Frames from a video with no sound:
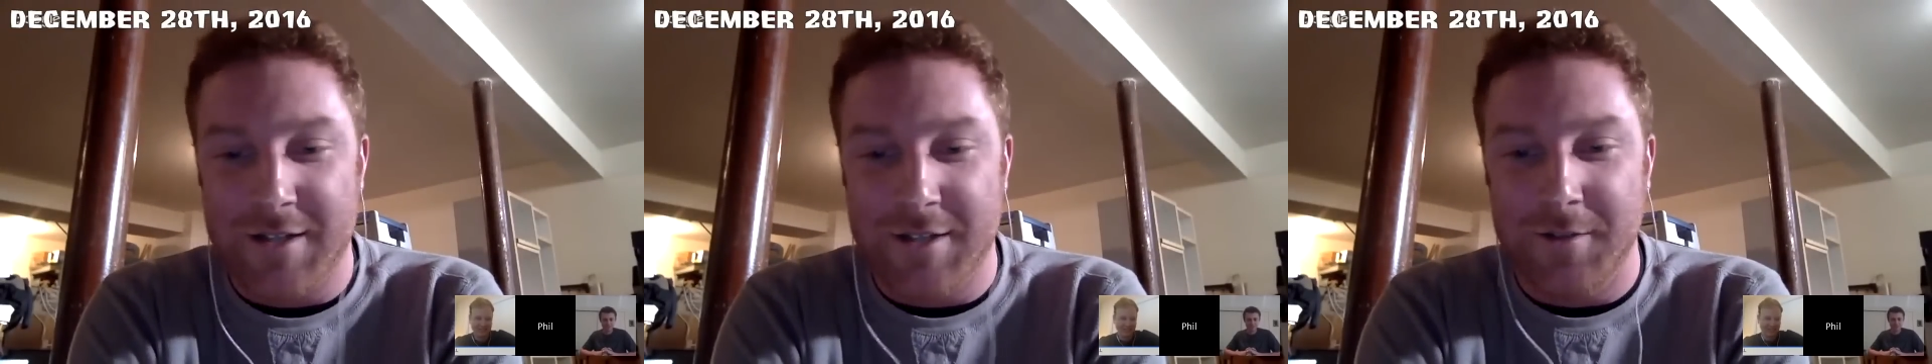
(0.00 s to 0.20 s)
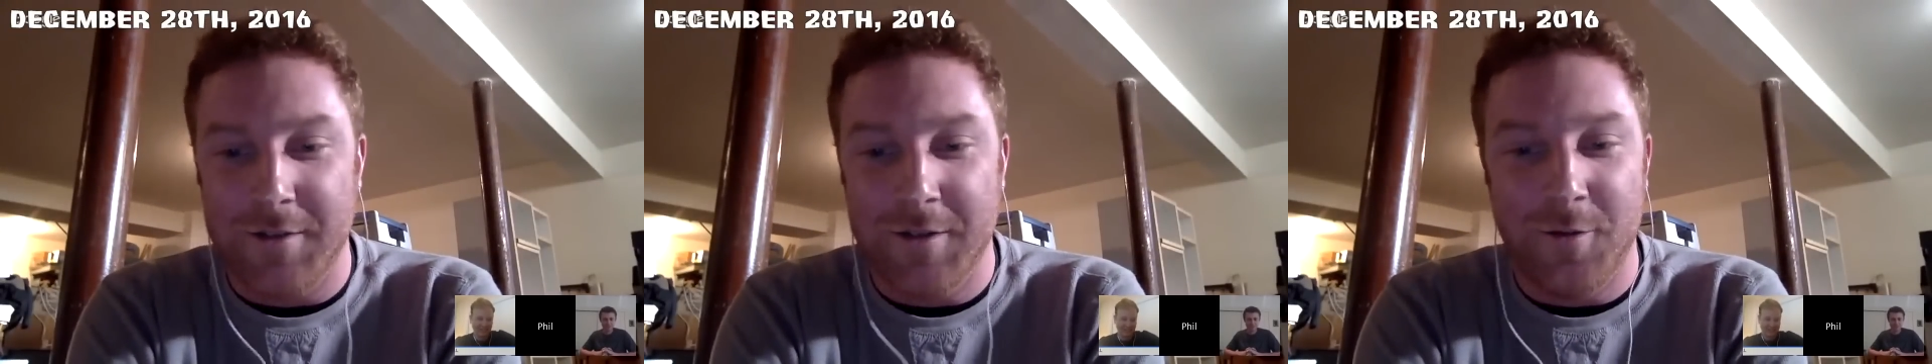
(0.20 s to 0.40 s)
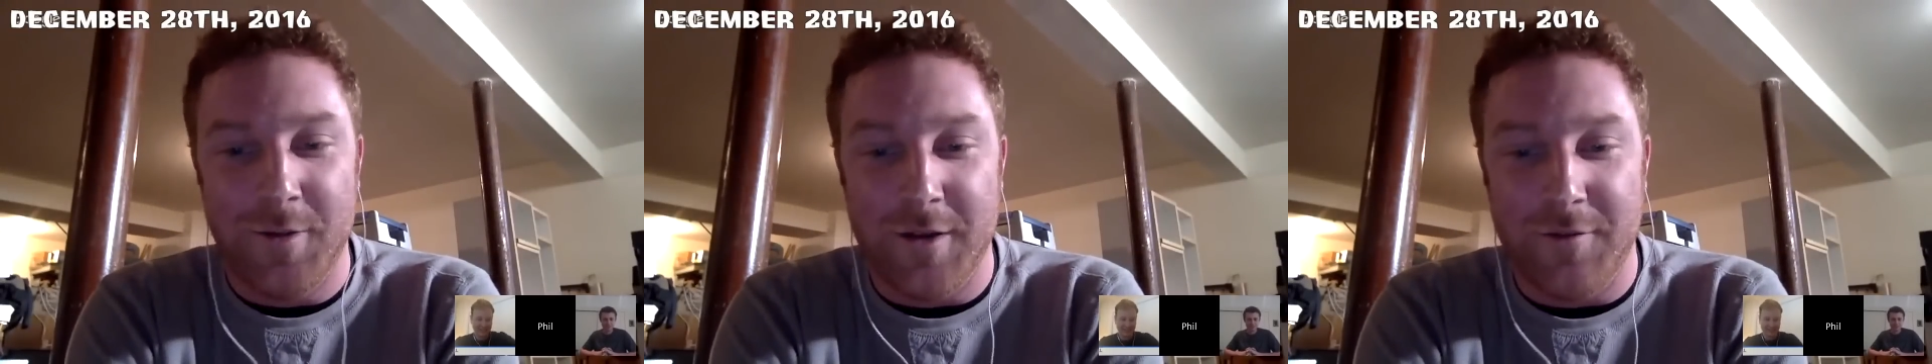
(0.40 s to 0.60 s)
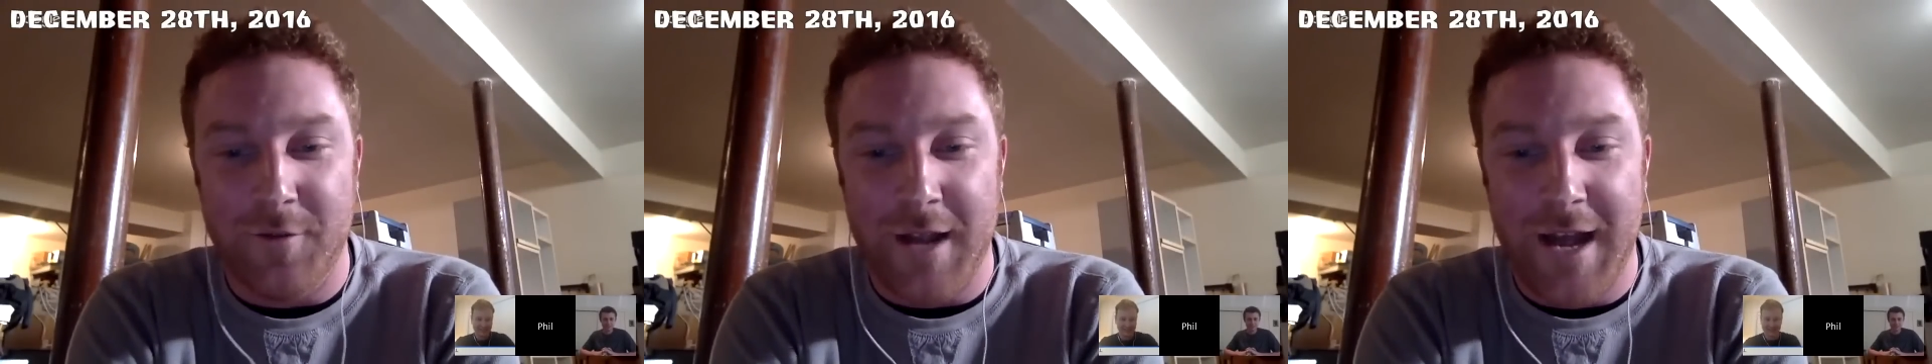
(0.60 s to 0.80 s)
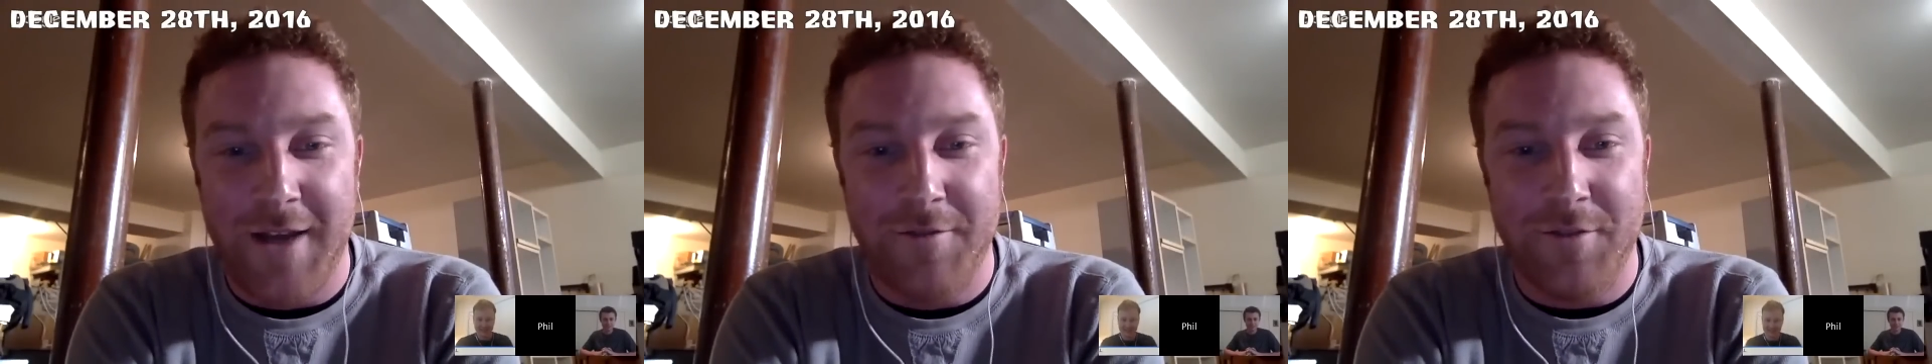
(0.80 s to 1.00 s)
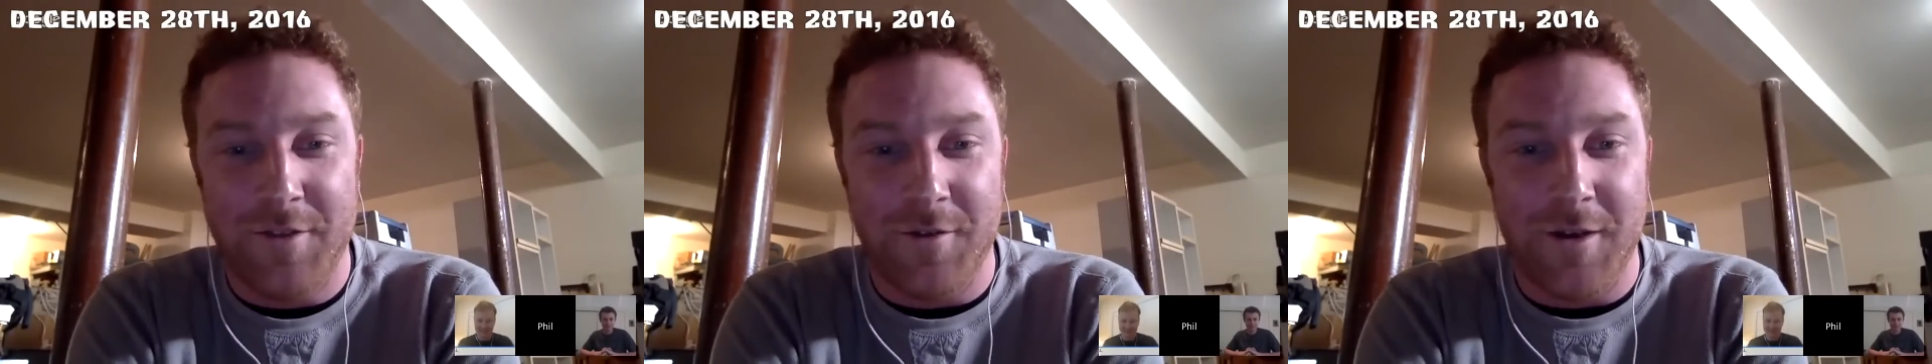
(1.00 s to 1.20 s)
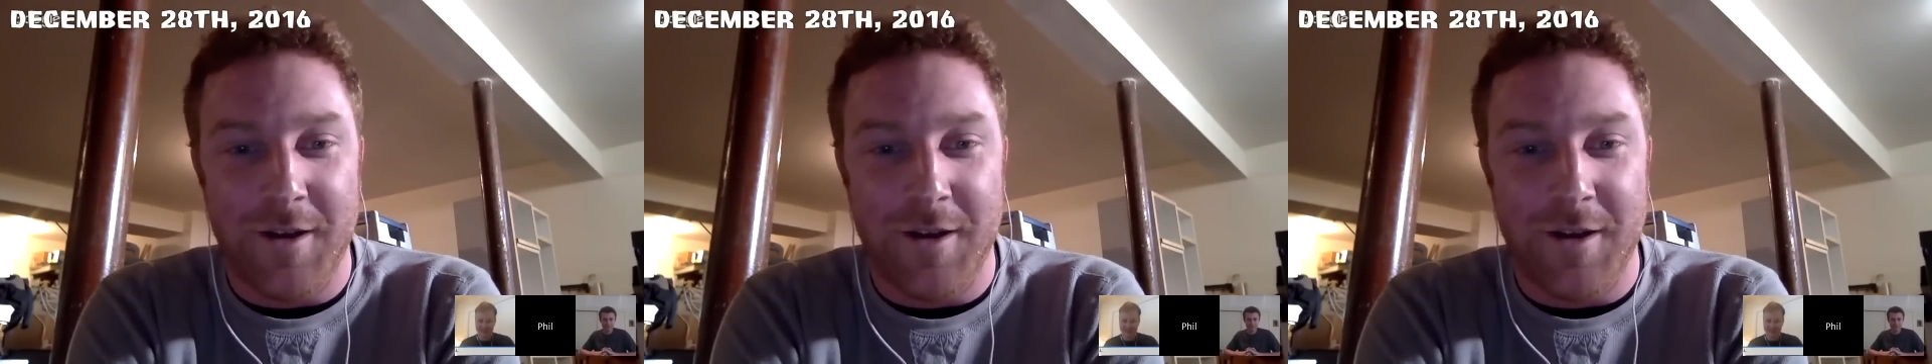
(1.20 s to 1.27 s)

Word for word: X a little bit if we have to, right?